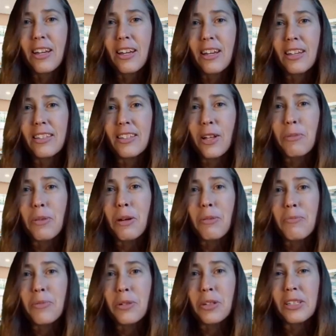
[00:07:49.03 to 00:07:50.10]
it's all
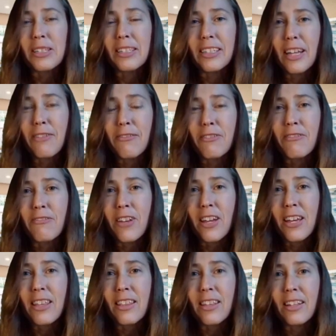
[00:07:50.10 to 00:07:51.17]
about books and life and
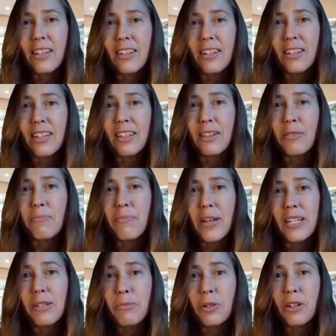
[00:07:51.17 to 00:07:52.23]
faith, and the
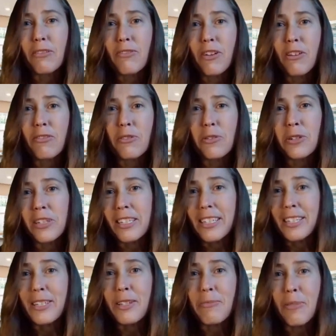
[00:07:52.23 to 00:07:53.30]
best book of all, of course,
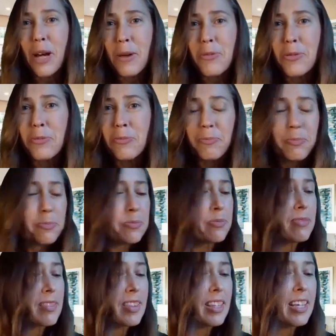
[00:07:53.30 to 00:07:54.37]
is the Bible.
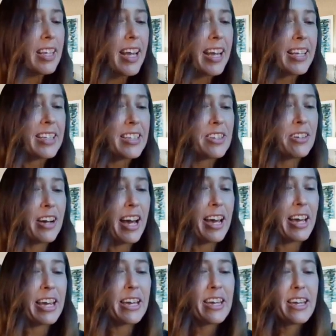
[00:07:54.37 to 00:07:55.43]
And so
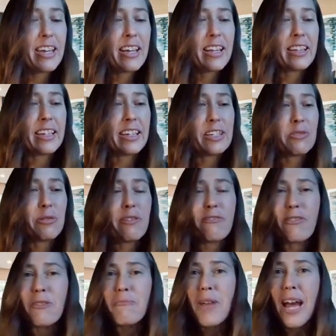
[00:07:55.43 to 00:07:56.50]
I like to
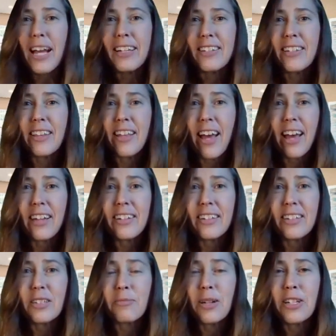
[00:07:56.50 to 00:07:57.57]
refer back to that
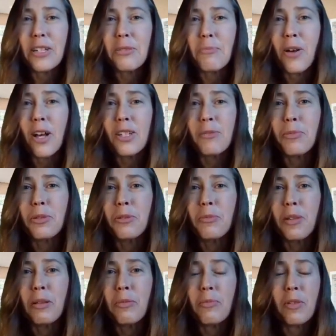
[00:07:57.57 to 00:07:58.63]
as much as
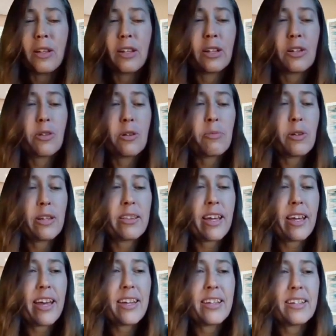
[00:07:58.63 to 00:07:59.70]
possible and incorporate
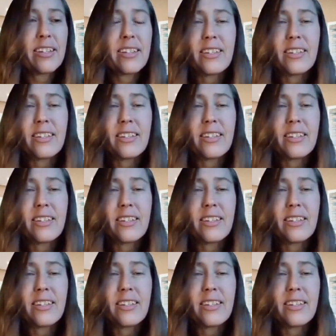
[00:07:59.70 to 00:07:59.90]
that into